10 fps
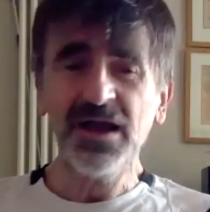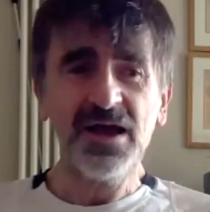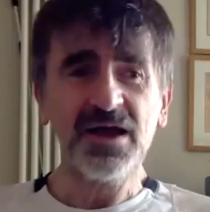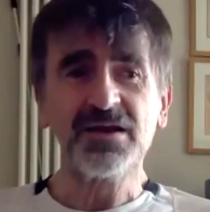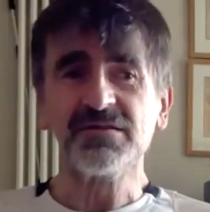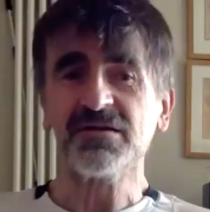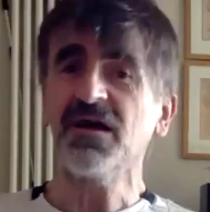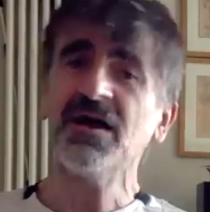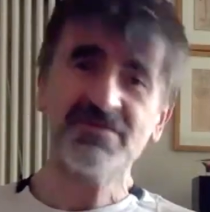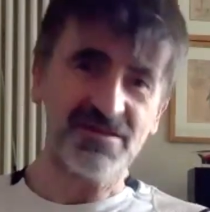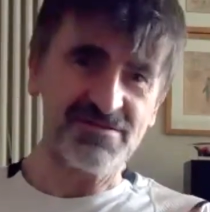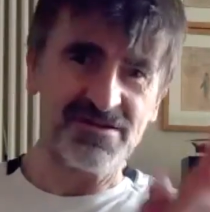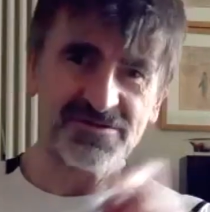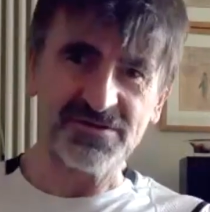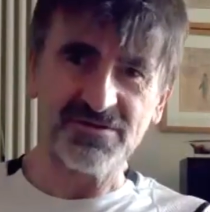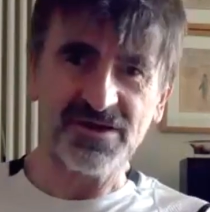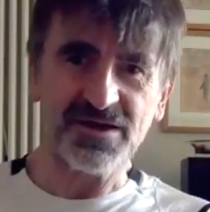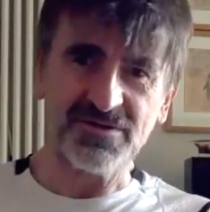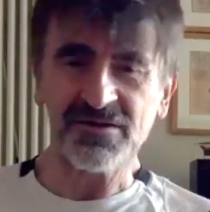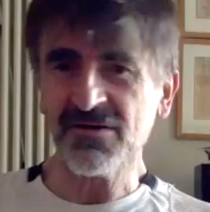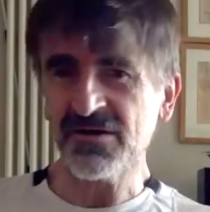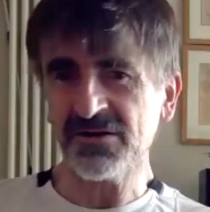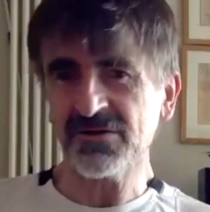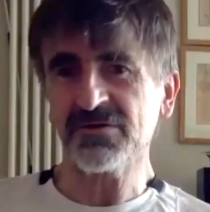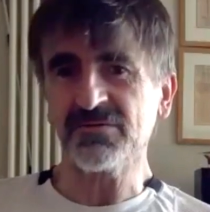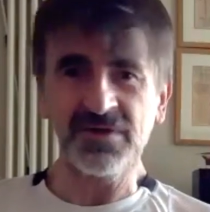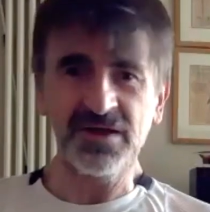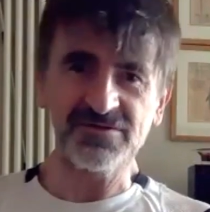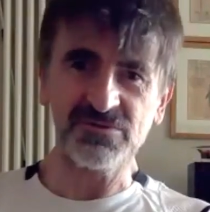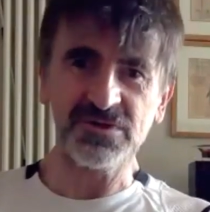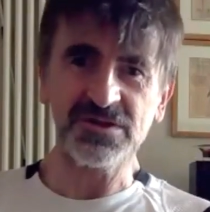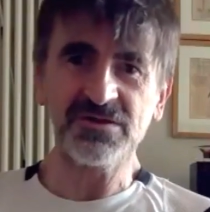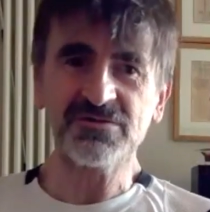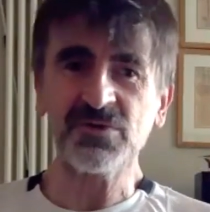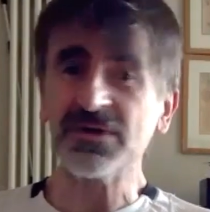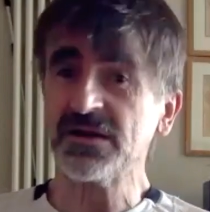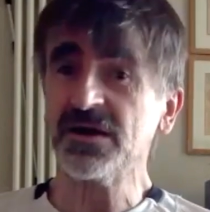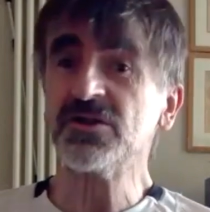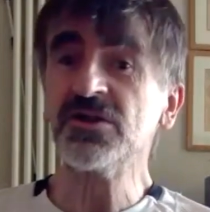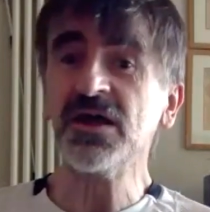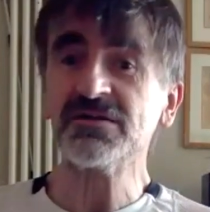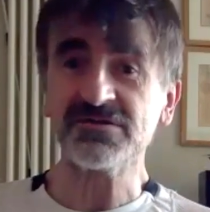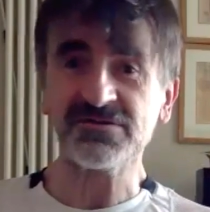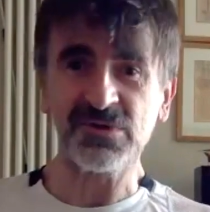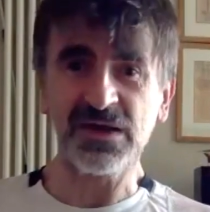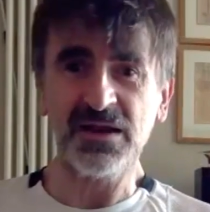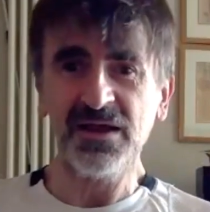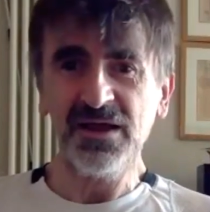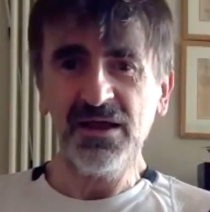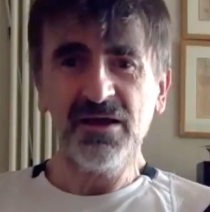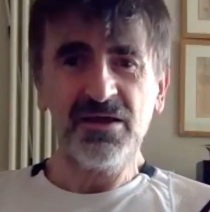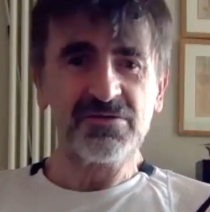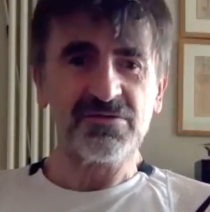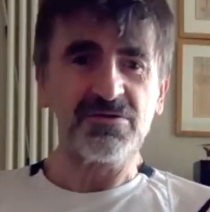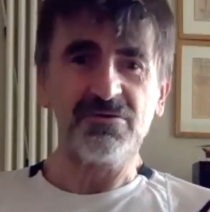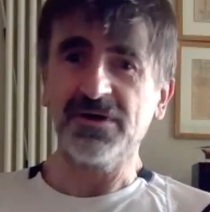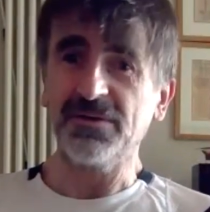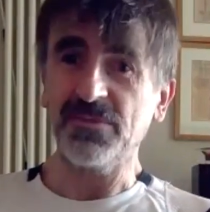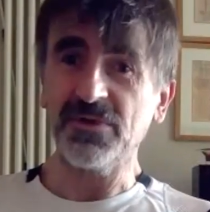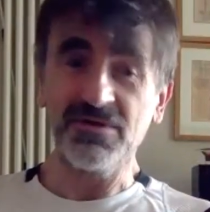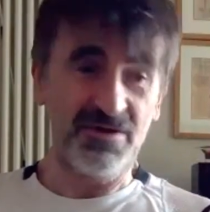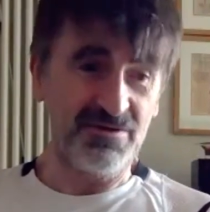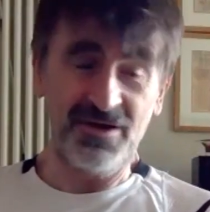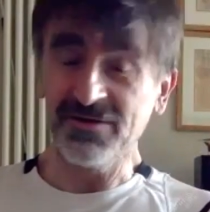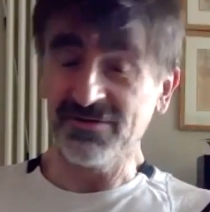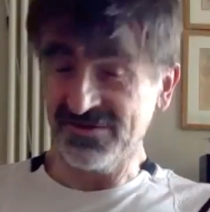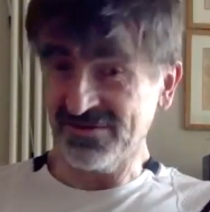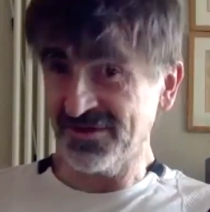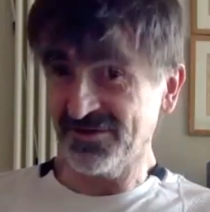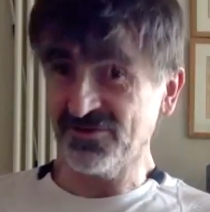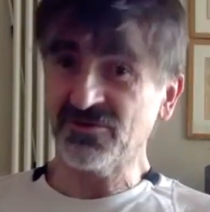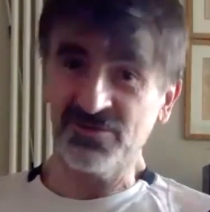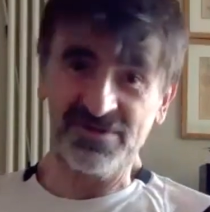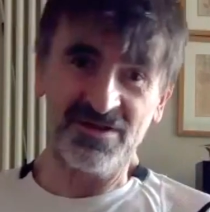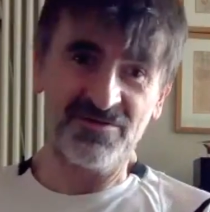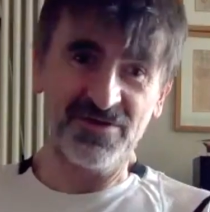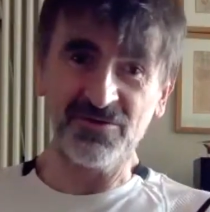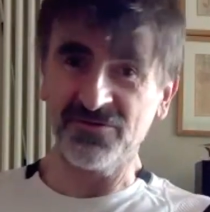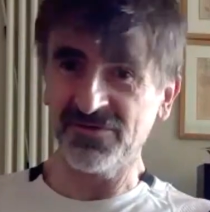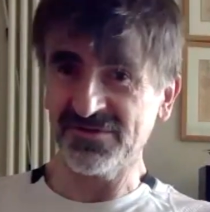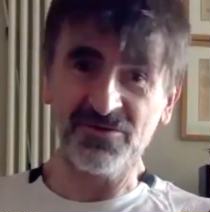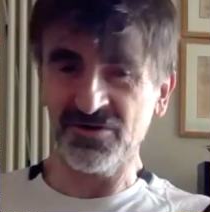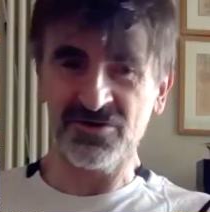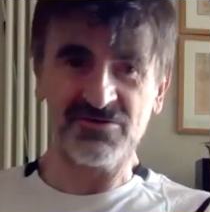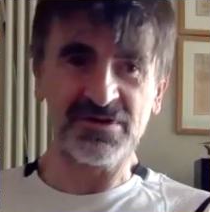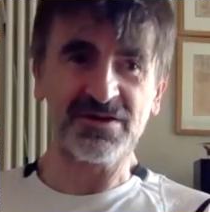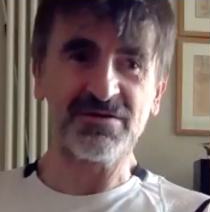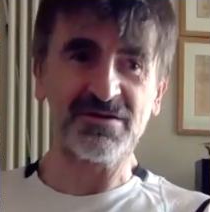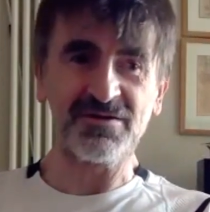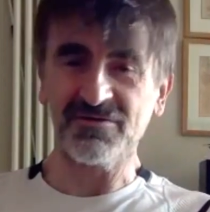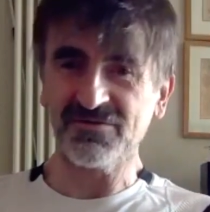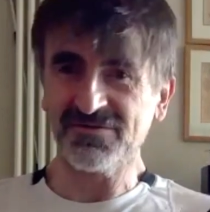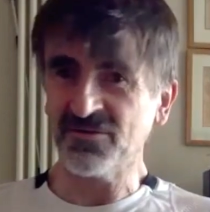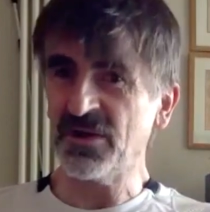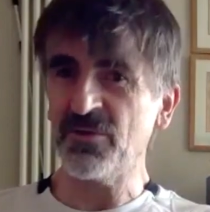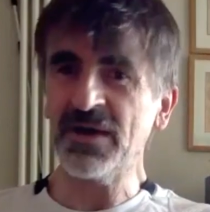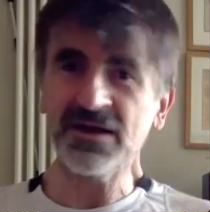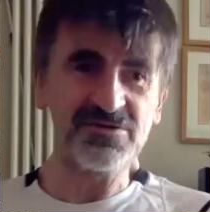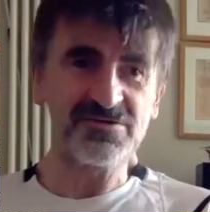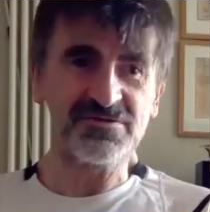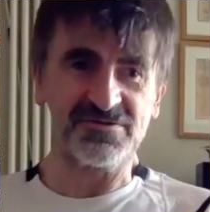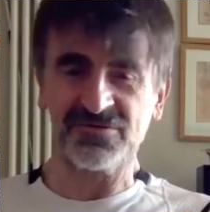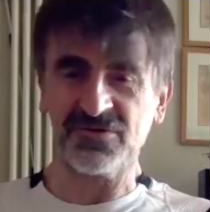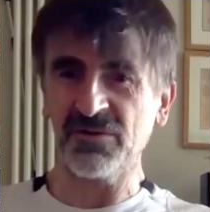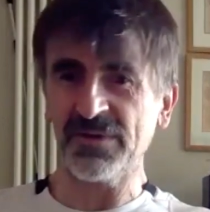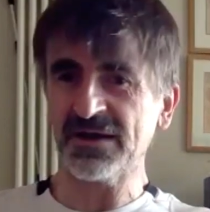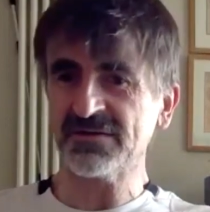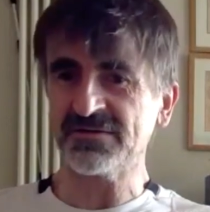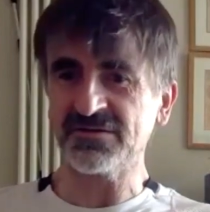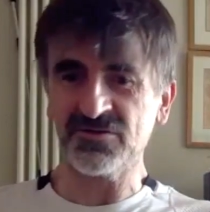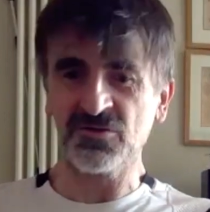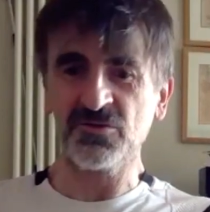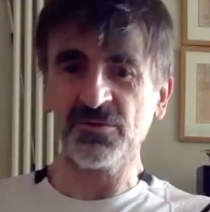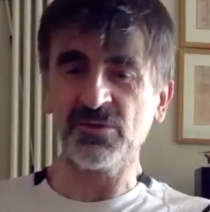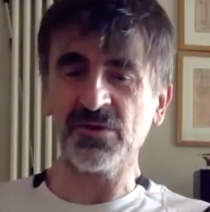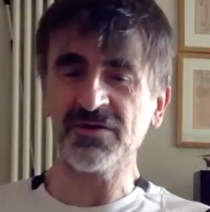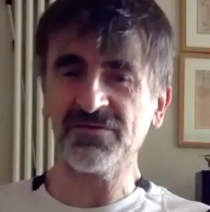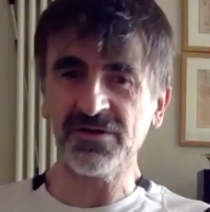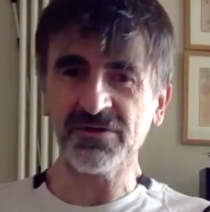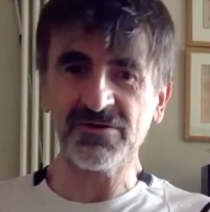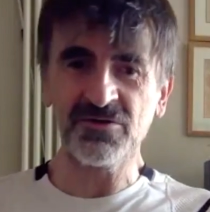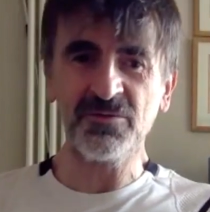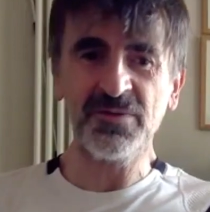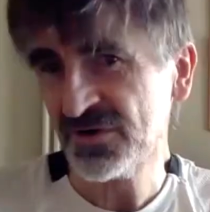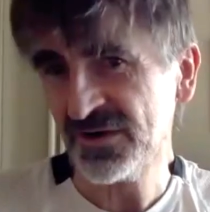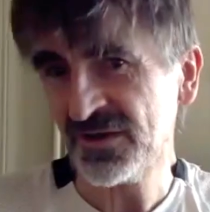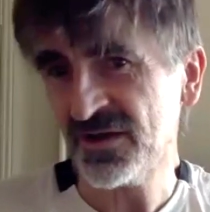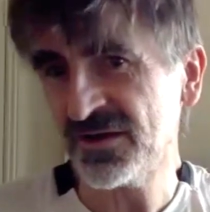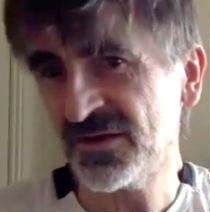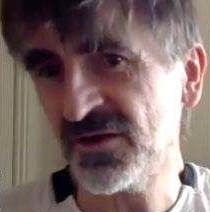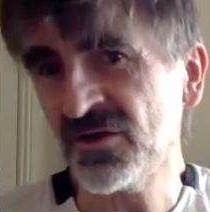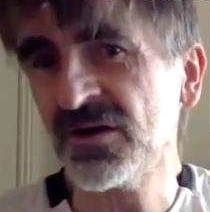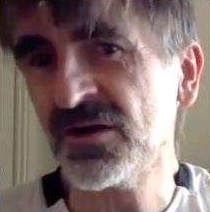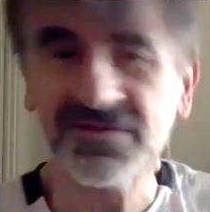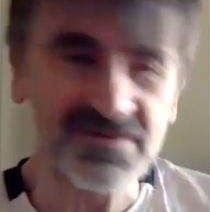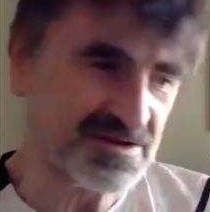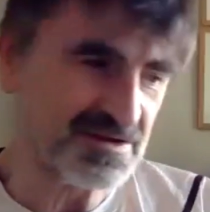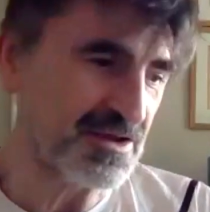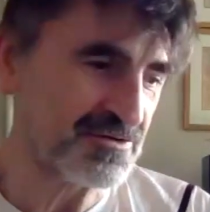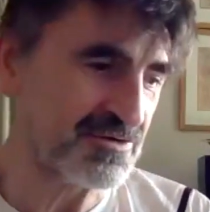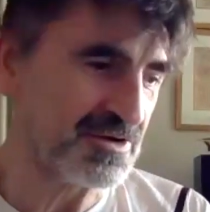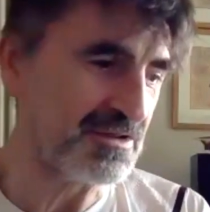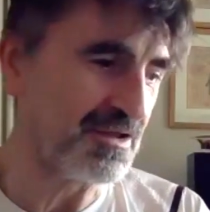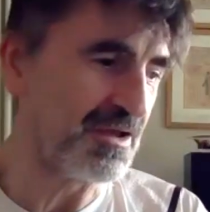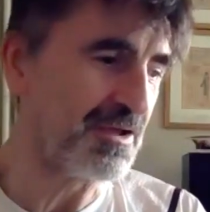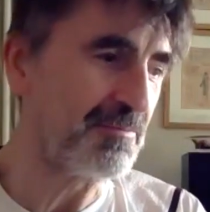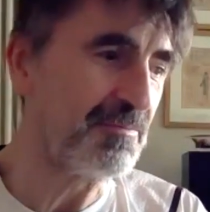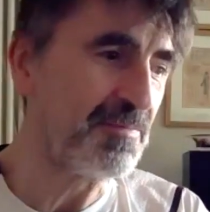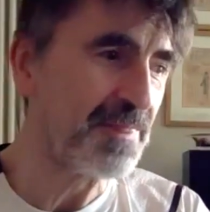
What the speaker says: And he said, that's nothing. I had a girl here last week, she's 29, she has it as well. So I just kind of took myself out of his surgery and somehow managed to struggle back to Joan, my wife, here at home. In the kind of the young onset category, kind